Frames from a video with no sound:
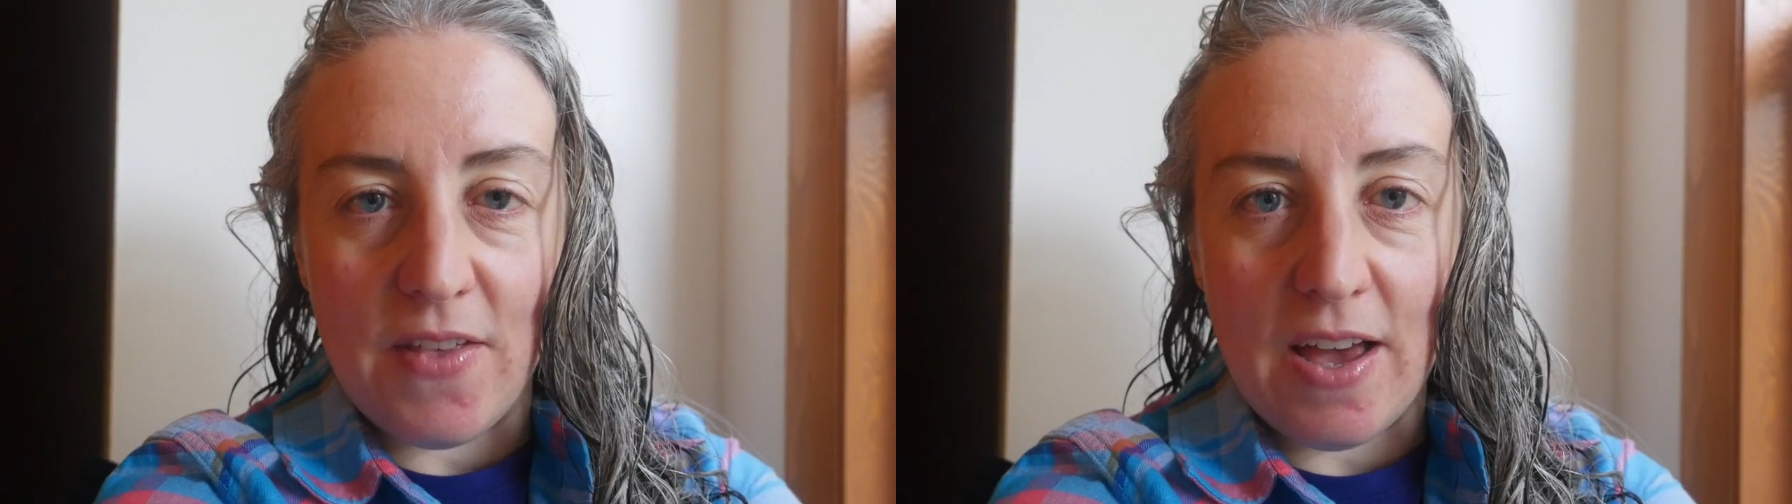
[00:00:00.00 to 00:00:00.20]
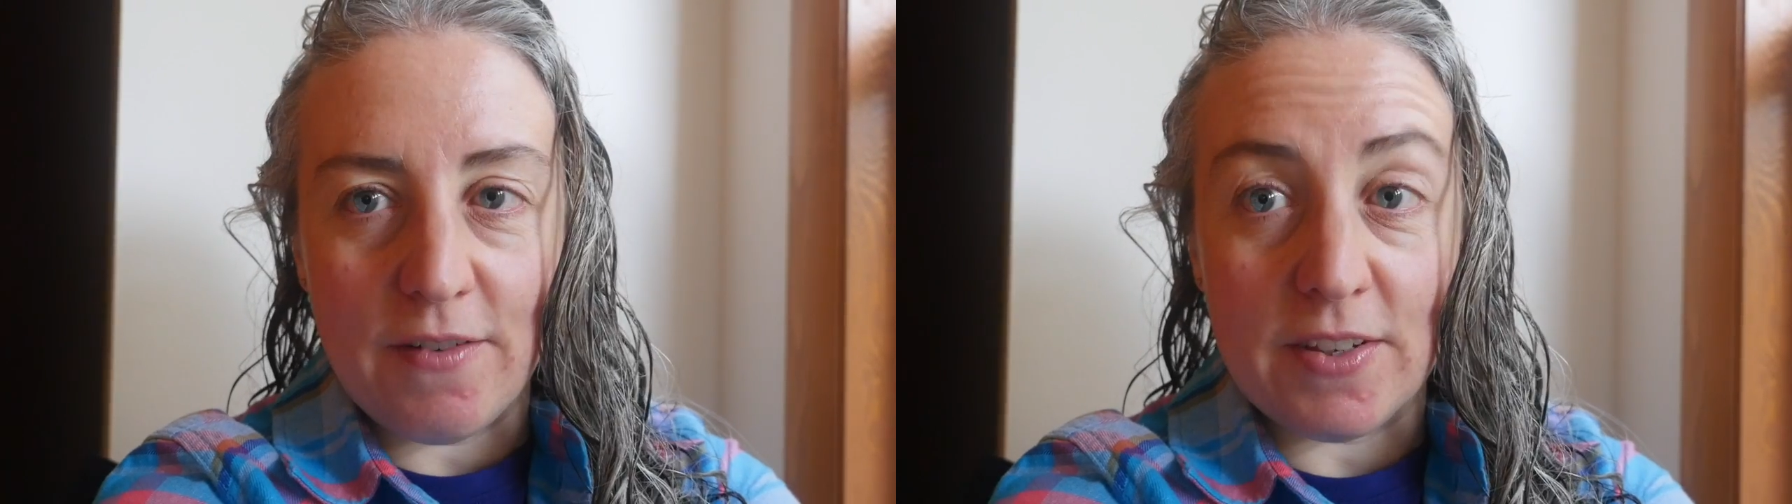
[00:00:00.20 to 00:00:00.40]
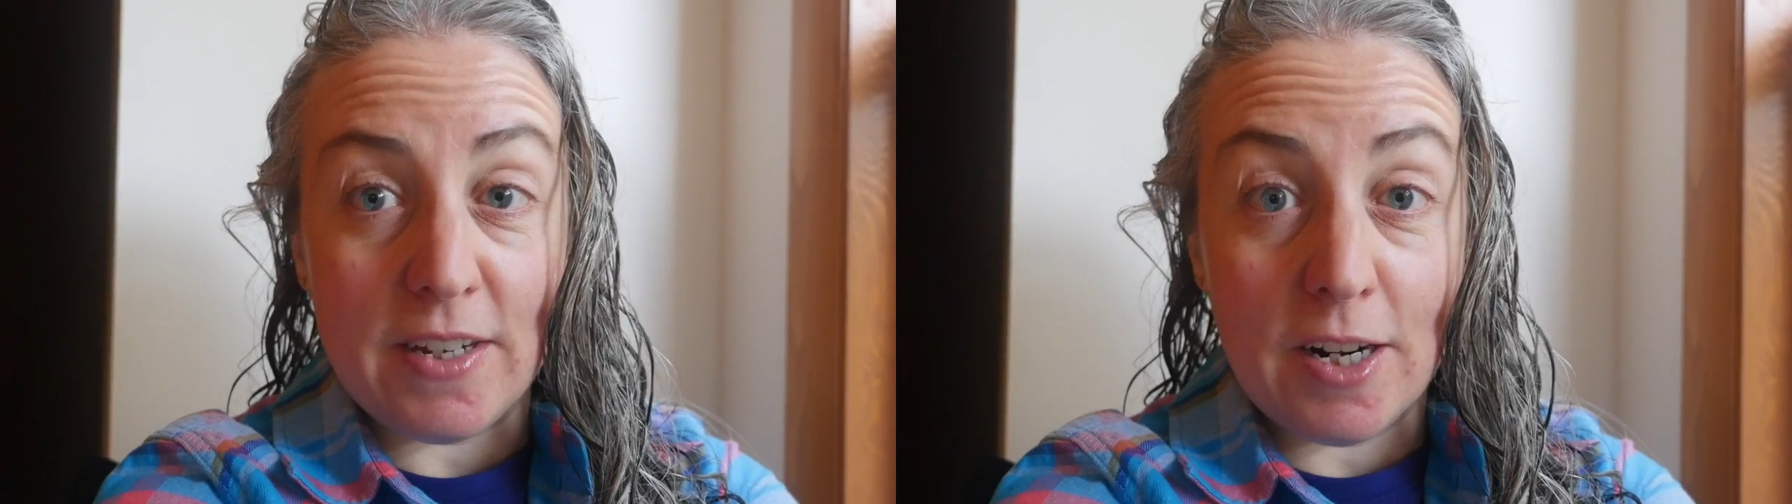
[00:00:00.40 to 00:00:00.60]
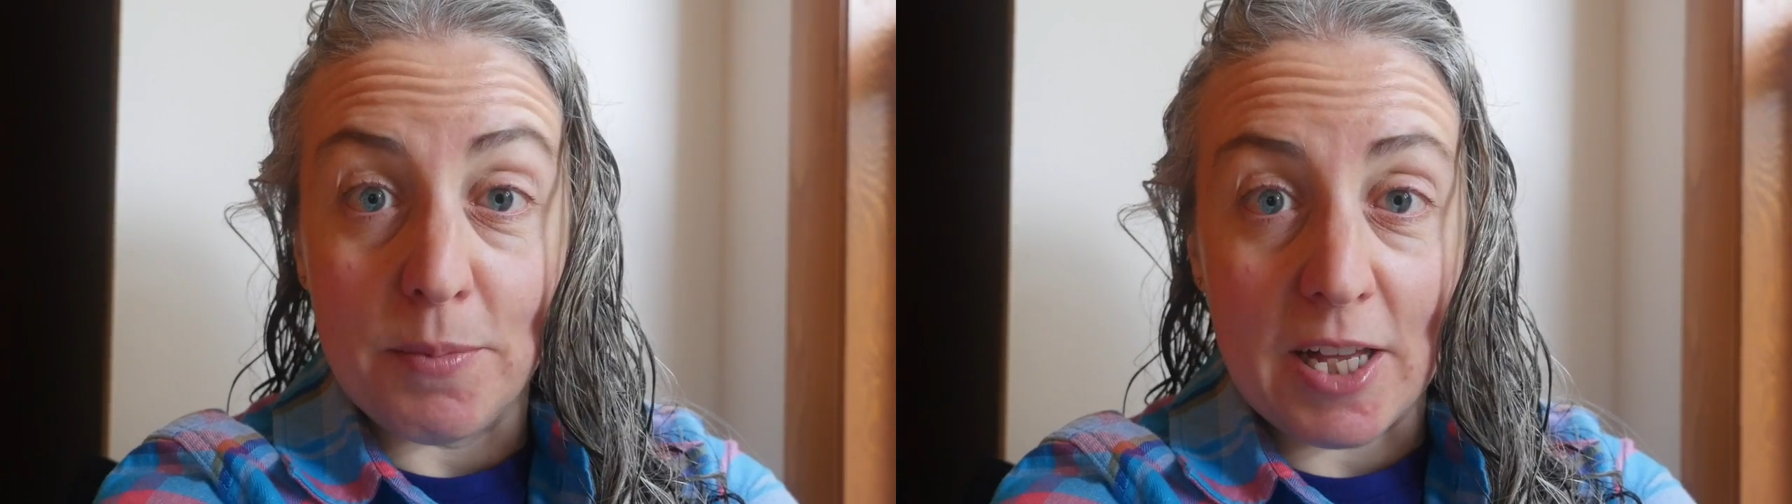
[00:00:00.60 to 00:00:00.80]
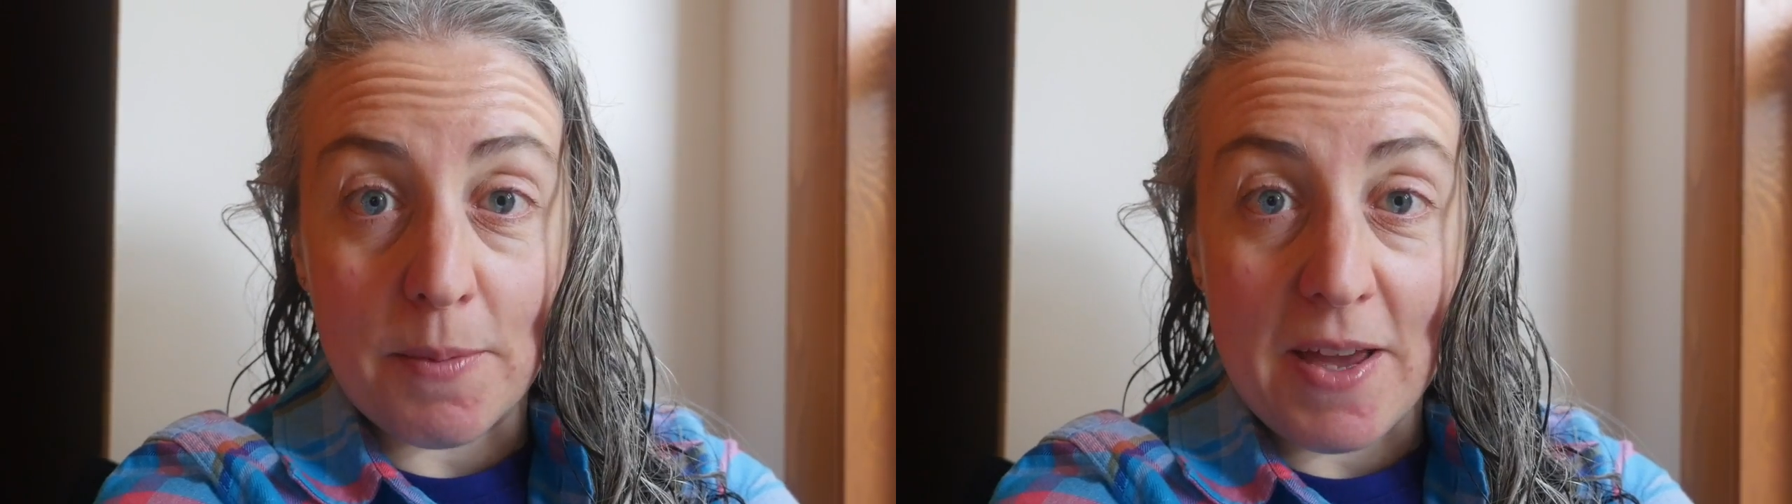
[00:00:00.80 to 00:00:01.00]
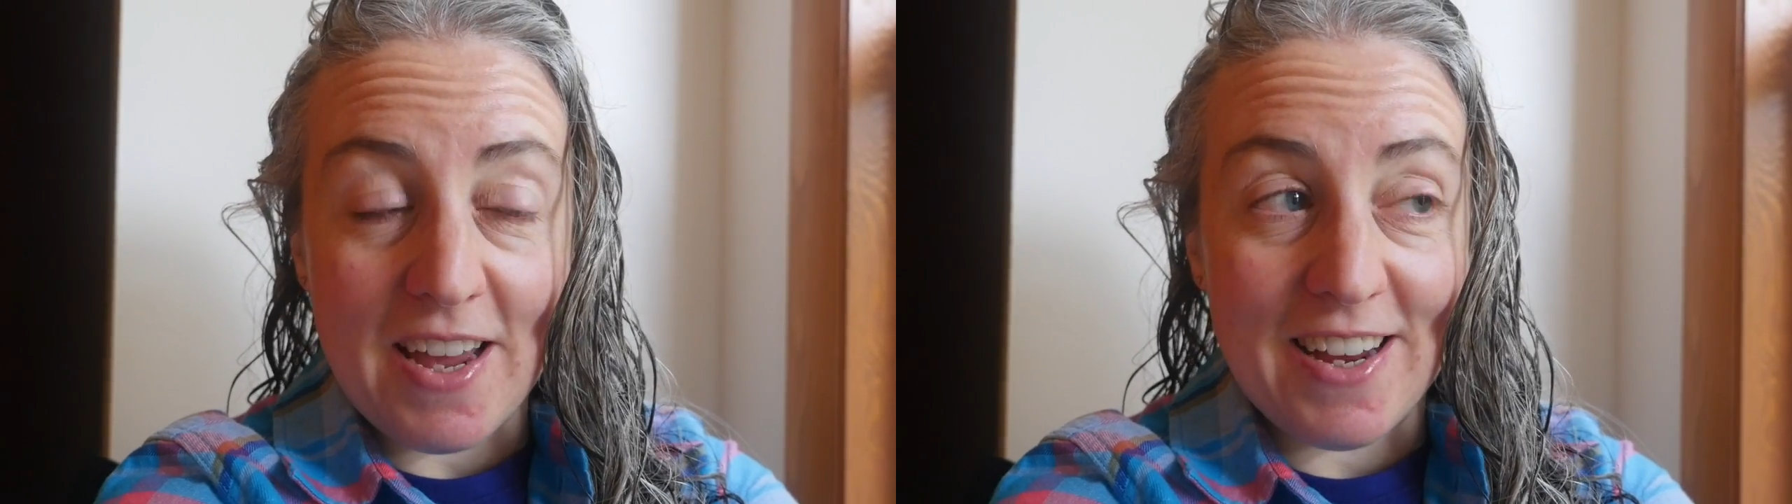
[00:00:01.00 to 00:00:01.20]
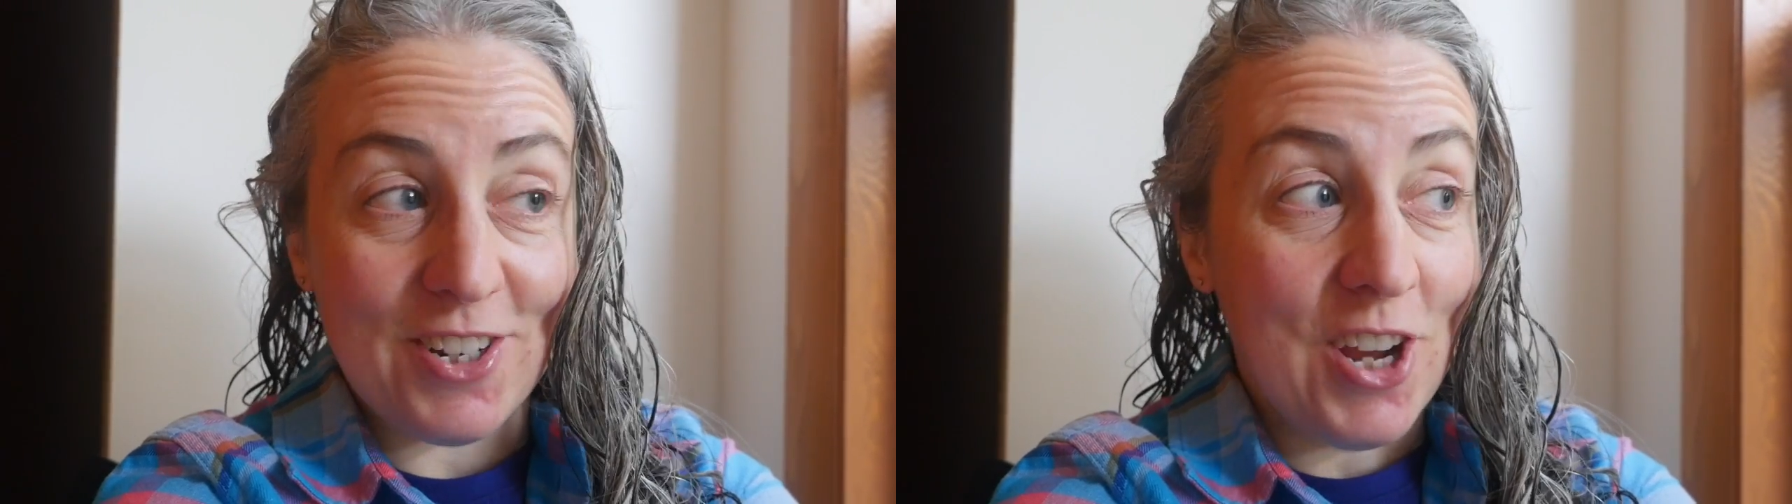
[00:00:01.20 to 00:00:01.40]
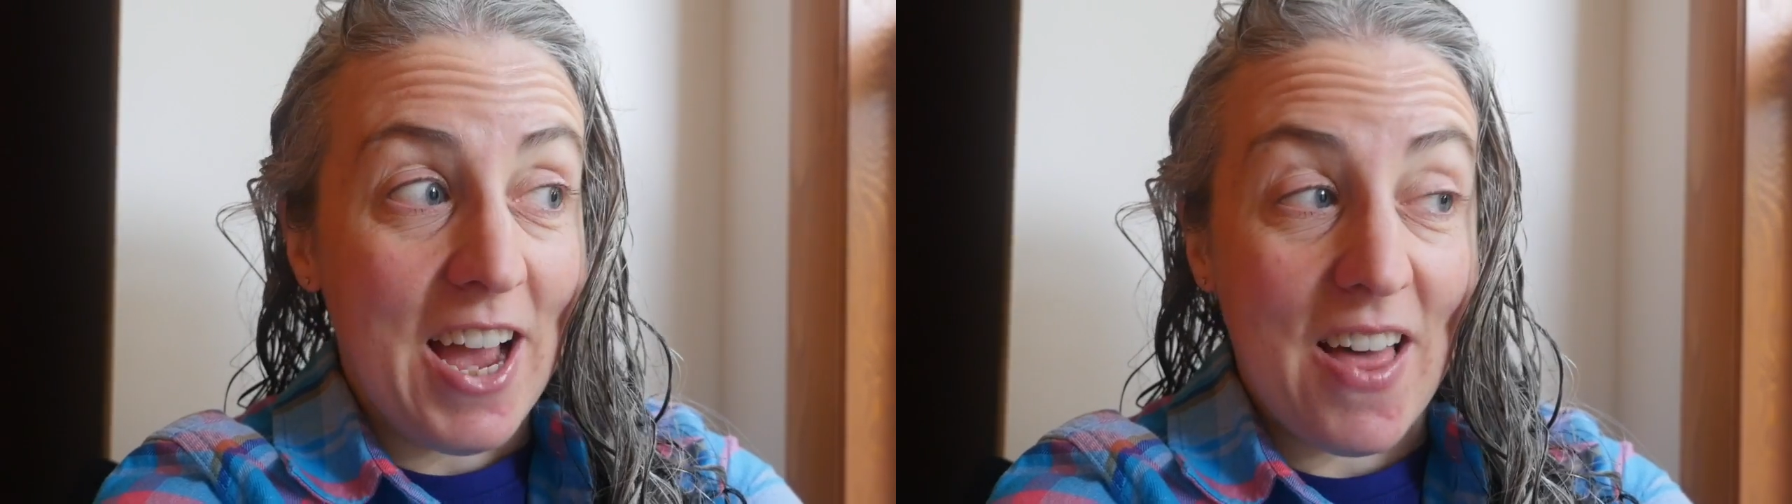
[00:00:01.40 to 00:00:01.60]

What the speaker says: they have to stare at a blank page